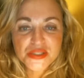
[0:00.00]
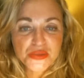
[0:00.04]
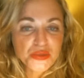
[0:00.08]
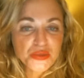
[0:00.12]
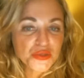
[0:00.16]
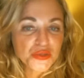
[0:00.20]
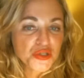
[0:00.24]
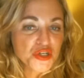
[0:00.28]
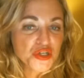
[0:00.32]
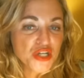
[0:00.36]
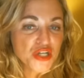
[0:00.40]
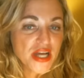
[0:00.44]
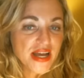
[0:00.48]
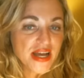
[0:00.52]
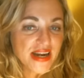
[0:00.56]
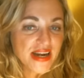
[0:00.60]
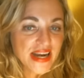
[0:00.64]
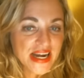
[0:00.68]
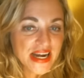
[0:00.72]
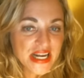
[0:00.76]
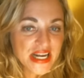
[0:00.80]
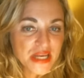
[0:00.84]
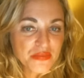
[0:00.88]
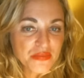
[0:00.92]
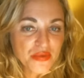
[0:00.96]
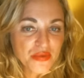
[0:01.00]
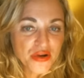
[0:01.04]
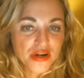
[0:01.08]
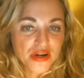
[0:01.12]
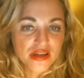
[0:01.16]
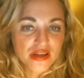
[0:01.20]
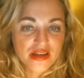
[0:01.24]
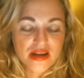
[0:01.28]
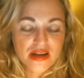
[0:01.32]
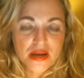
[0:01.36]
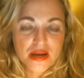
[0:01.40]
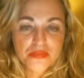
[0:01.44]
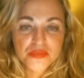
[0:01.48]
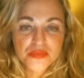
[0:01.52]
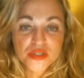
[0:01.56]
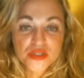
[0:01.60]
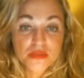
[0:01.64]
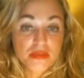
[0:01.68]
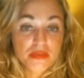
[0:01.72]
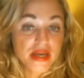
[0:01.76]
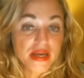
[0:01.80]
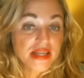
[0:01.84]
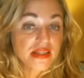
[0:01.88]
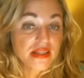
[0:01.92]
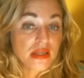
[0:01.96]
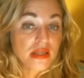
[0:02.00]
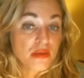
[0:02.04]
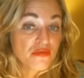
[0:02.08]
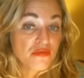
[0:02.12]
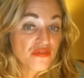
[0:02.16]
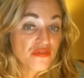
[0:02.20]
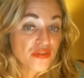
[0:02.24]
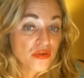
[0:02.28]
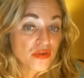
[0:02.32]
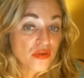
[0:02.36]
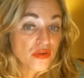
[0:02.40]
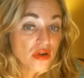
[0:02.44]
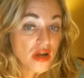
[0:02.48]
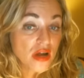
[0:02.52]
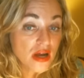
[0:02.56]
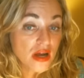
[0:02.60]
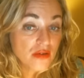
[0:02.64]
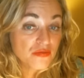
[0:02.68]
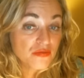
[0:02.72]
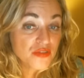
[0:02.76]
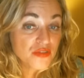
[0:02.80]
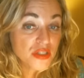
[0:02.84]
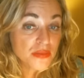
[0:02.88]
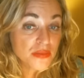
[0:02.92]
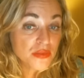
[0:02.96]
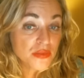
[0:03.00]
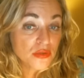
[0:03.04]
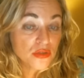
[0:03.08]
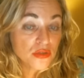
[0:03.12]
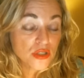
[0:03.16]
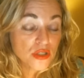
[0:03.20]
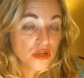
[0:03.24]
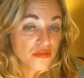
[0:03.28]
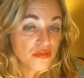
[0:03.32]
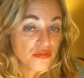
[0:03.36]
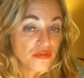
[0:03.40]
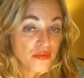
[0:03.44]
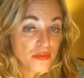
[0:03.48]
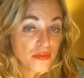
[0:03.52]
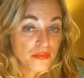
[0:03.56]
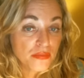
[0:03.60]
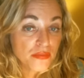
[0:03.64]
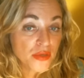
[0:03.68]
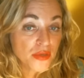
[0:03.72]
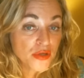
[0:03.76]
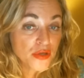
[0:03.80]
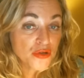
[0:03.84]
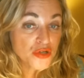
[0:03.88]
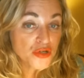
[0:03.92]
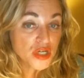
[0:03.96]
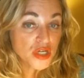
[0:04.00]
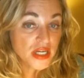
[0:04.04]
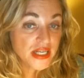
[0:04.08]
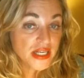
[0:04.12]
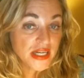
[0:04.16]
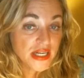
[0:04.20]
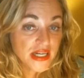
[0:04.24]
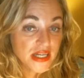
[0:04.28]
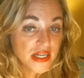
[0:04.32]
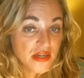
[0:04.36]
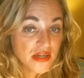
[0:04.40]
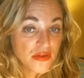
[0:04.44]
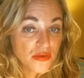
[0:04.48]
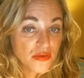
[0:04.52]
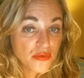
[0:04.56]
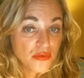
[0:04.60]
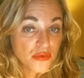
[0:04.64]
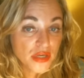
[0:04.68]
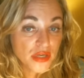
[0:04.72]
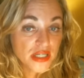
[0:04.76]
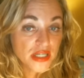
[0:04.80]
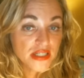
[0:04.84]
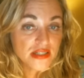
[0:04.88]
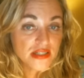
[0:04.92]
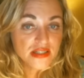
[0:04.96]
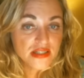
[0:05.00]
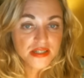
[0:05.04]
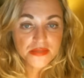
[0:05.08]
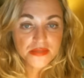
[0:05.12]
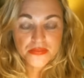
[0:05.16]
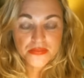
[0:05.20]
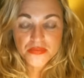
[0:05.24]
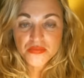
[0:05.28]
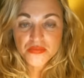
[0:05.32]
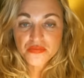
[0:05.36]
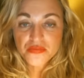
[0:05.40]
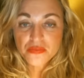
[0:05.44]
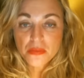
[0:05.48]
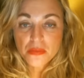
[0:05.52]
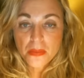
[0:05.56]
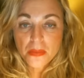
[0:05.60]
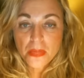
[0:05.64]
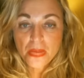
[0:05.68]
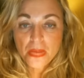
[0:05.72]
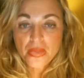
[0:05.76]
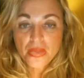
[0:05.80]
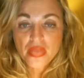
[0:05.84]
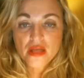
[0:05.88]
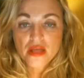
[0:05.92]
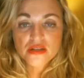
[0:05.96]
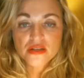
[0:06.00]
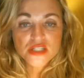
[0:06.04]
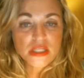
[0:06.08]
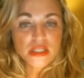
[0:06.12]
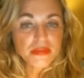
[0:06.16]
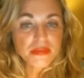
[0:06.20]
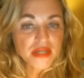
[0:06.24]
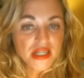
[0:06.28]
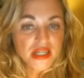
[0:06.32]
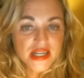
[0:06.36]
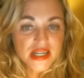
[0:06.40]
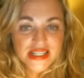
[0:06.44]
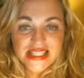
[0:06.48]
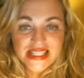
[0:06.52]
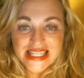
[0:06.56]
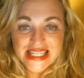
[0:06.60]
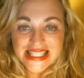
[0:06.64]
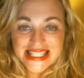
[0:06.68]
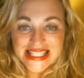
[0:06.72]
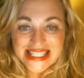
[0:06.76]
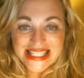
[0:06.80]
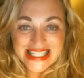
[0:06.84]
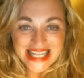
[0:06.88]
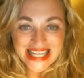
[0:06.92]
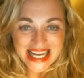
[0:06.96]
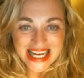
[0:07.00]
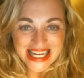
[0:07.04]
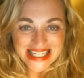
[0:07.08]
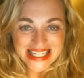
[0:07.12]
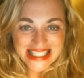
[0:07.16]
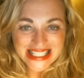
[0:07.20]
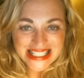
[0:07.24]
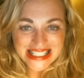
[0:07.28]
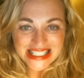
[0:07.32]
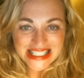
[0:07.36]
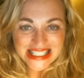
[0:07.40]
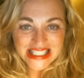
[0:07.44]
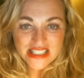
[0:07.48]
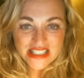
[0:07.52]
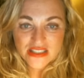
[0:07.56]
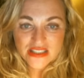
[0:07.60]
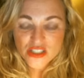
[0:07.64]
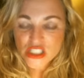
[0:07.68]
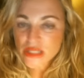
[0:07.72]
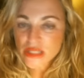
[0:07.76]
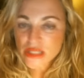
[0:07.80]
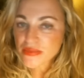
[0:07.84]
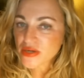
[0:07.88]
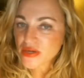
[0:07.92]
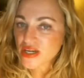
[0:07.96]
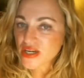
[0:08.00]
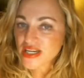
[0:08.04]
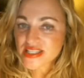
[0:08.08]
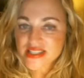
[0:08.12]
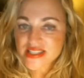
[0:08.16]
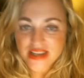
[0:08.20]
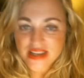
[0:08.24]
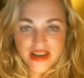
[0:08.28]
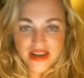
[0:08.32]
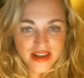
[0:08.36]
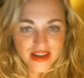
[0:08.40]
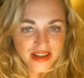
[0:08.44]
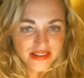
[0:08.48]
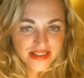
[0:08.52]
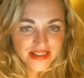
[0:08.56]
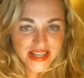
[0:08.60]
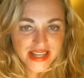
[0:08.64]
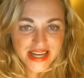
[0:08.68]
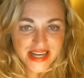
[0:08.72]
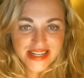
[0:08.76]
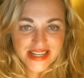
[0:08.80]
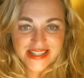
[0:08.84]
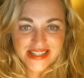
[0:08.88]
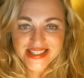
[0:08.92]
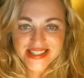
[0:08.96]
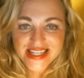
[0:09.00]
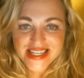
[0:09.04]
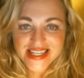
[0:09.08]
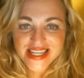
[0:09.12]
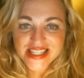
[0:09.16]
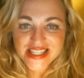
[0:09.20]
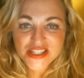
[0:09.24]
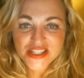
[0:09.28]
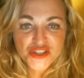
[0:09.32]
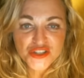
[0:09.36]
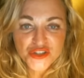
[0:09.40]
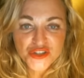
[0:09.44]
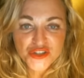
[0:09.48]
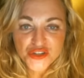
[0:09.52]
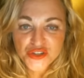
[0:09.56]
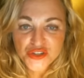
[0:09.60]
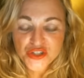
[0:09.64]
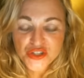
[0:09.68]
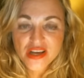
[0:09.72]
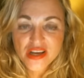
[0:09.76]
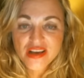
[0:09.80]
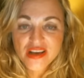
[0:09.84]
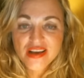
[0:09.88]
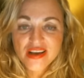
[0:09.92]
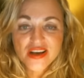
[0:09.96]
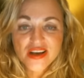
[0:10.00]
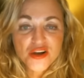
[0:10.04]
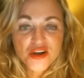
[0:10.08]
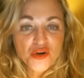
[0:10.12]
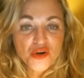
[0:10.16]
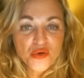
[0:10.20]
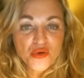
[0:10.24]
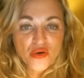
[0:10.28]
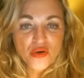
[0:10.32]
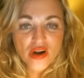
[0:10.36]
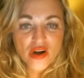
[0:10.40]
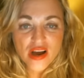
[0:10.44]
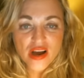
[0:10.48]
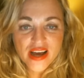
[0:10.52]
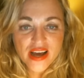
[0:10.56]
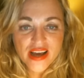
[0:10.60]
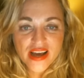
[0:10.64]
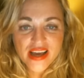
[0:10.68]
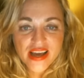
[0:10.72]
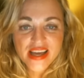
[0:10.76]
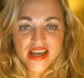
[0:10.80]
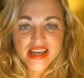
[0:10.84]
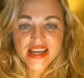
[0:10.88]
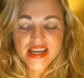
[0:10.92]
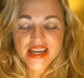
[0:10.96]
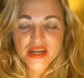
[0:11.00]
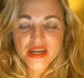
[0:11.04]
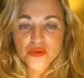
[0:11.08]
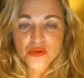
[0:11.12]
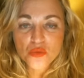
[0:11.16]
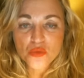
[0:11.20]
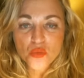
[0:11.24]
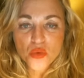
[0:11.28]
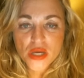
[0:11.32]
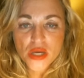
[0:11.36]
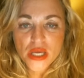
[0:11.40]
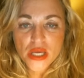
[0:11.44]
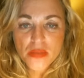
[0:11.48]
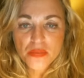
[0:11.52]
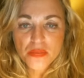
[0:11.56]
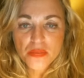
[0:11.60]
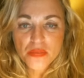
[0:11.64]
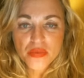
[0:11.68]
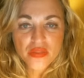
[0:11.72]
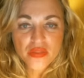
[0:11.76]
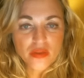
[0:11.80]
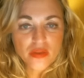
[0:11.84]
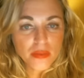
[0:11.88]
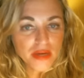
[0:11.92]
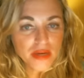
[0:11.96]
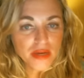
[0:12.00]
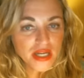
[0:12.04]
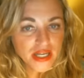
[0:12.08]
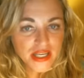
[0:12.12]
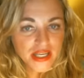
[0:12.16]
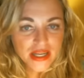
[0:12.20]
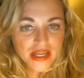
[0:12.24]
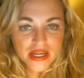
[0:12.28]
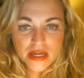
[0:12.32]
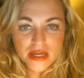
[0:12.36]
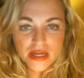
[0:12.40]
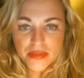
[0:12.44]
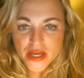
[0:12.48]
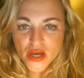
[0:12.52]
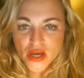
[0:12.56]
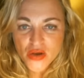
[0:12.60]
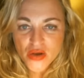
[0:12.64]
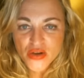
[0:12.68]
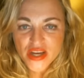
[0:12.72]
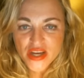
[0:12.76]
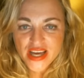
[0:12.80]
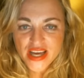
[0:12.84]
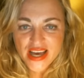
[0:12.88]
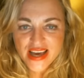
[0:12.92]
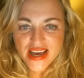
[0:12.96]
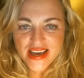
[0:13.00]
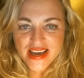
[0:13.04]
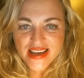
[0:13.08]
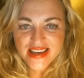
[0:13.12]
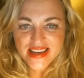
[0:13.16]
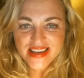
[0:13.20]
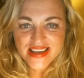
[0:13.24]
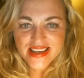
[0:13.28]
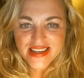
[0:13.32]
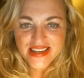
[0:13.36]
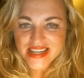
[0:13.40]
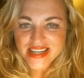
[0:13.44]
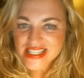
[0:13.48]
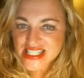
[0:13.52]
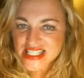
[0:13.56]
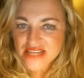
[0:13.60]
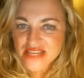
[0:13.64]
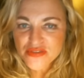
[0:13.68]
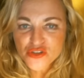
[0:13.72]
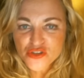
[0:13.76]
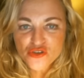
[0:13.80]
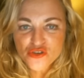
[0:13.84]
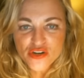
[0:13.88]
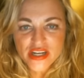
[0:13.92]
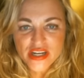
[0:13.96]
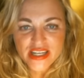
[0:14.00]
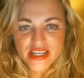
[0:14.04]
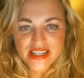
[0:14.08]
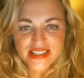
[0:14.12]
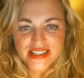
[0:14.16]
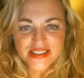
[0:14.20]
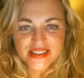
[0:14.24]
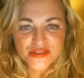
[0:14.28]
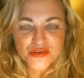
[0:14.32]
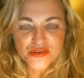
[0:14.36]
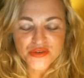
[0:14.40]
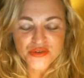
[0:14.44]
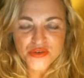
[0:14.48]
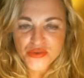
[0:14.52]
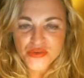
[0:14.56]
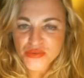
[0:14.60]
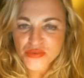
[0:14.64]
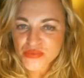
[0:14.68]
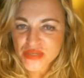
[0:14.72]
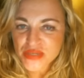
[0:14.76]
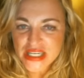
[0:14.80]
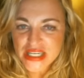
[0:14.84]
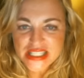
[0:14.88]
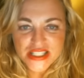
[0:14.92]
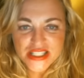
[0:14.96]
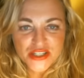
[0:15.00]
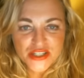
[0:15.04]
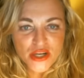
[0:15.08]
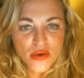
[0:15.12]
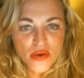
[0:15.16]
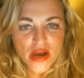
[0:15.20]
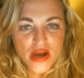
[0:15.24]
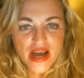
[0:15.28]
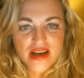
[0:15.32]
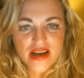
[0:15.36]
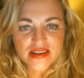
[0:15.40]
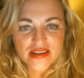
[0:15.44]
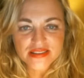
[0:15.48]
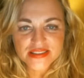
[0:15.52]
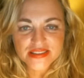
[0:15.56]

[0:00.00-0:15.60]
will chat anybody up to make them feel comfortable, not for usually any other reason. Geminis are scattered. Geminis aren't that intense. You could cry and weep and they'll be like, you're gonna be okay, let's have a drink, or let's go out,